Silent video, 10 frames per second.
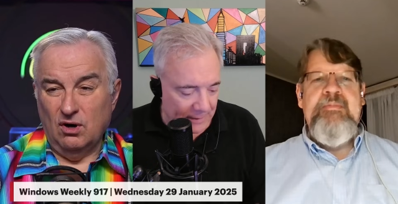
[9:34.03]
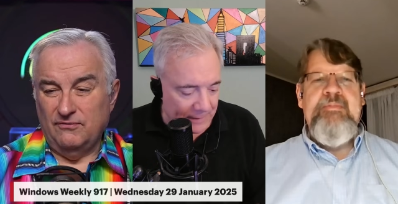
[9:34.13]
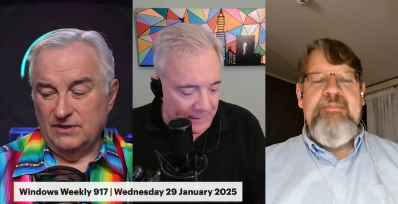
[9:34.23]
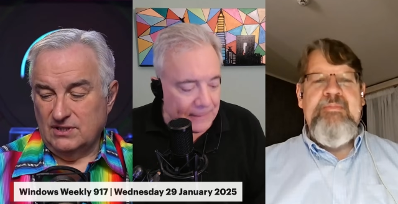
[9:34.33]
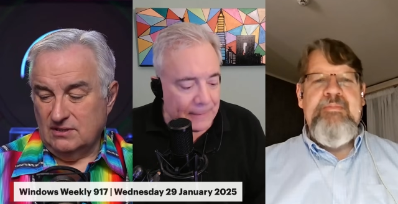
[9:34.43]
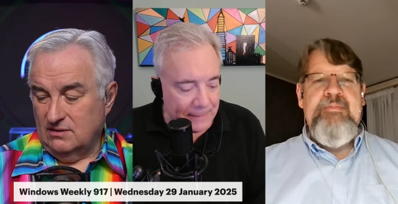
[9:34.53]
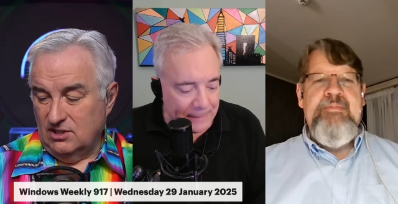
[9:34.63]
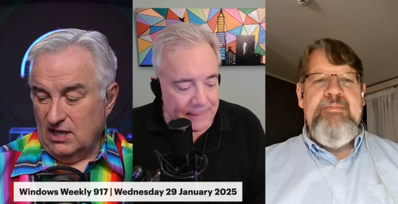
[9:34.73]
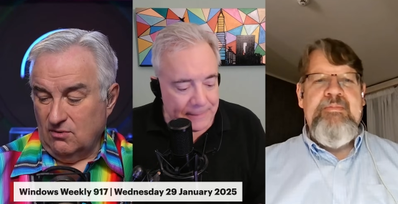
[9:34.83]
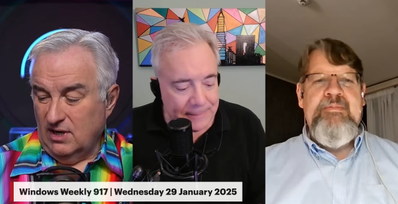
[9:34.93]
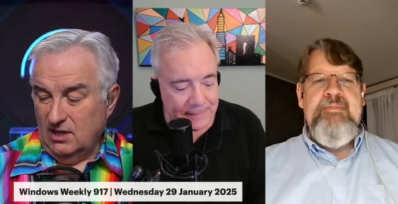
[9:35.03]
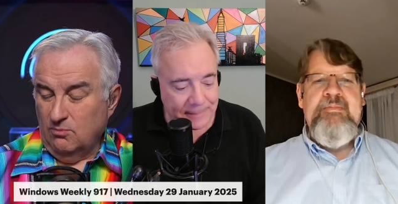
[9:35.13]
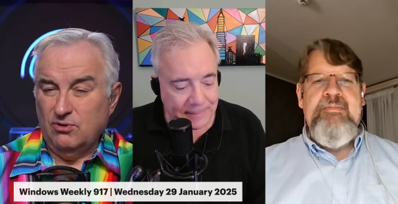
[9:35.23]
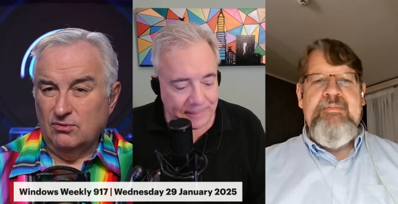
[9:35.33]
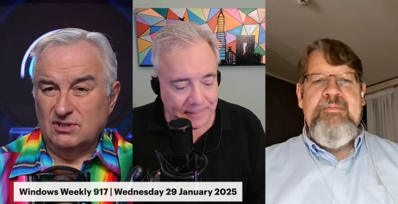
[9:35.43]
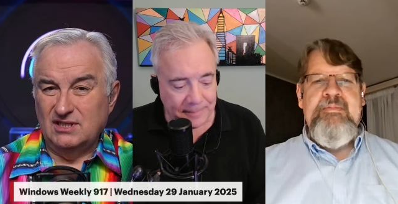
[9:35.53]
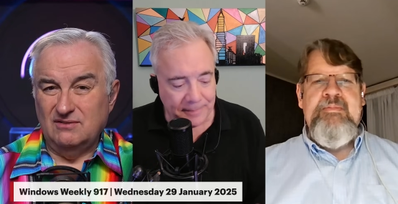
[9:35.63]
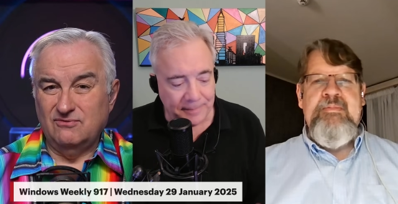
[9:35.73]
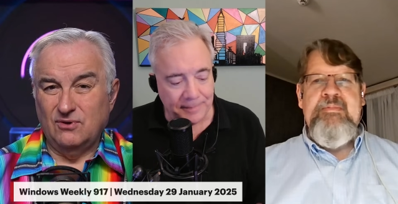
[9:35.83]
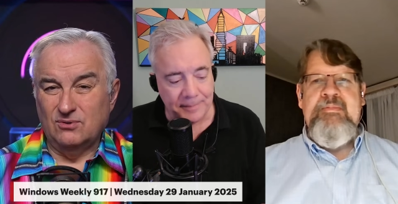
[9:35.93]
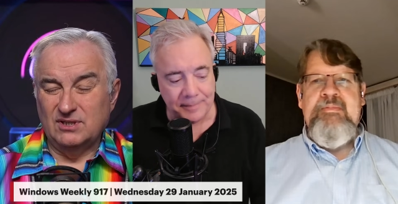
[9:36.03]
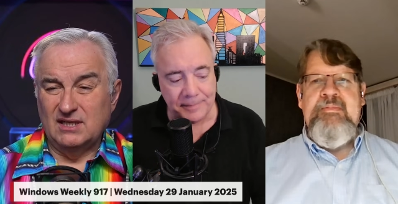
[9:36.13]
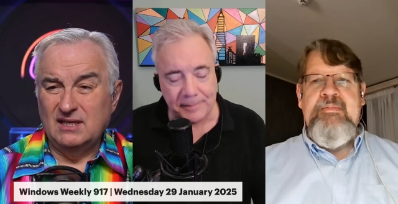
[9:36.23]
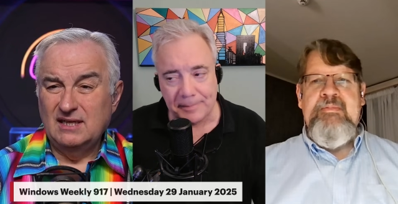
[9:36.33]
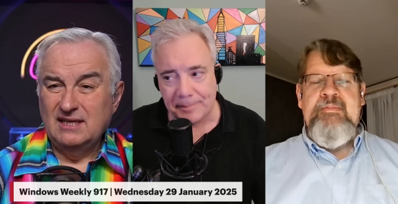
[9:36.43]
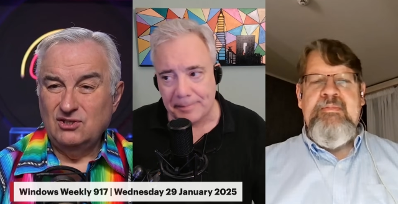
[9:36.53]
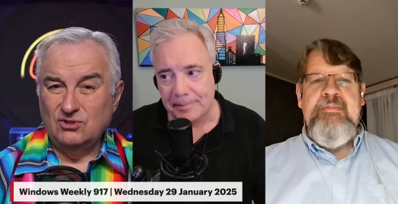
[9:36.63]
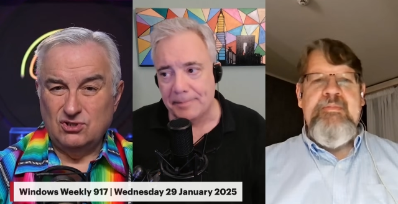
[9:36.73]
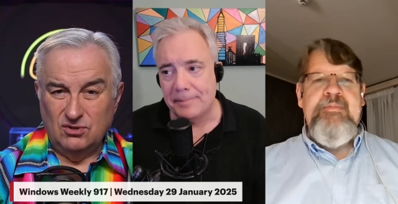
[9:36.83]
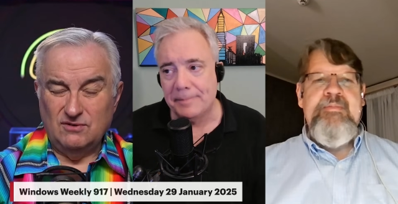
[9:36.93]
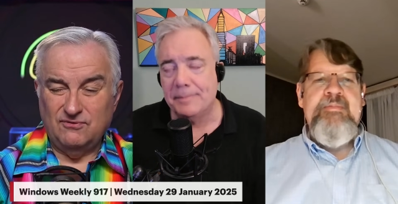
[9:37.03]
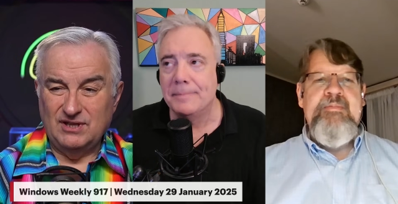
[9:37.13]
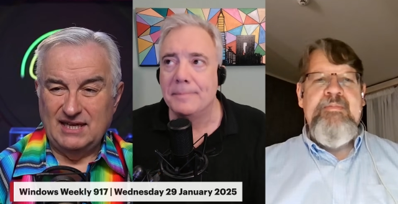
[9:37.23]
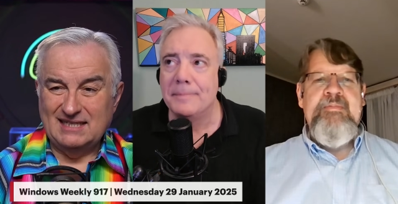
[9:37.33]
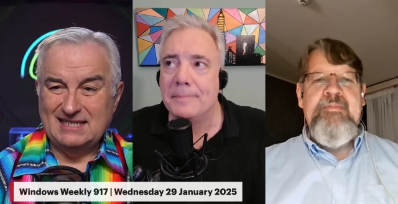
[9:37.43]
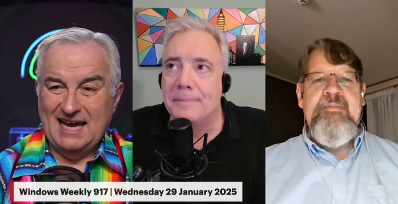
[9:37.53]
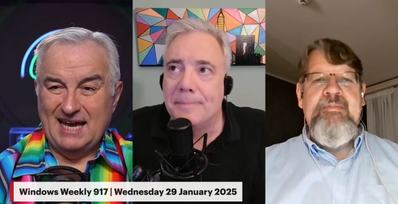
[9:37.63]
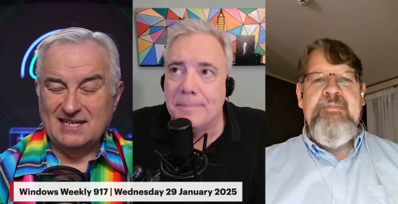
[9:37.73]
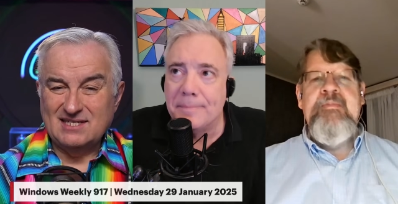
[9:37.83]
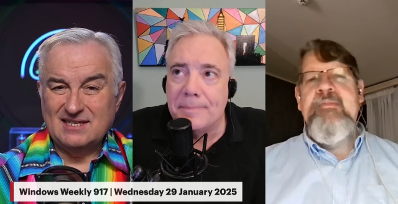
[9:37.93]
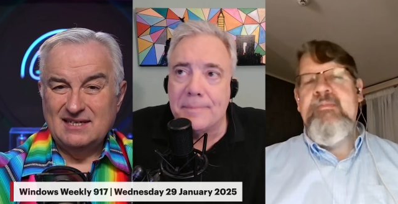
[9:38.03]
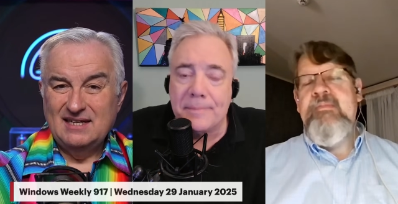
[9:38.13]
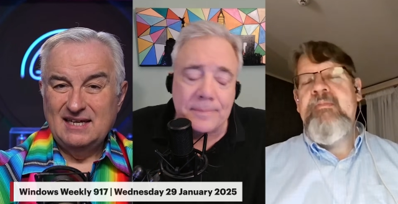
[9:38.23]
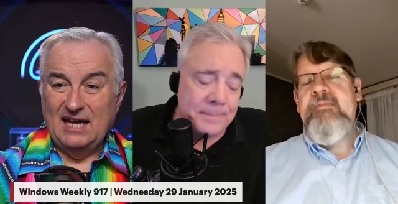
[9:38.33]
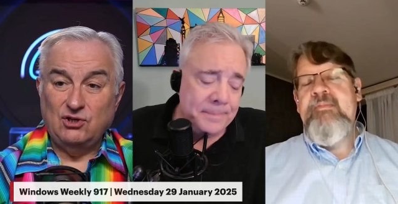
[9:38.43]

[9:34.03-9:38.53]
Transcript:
Speaker 1: if it's generating protein folding, you tune it for that task, mm -hmm.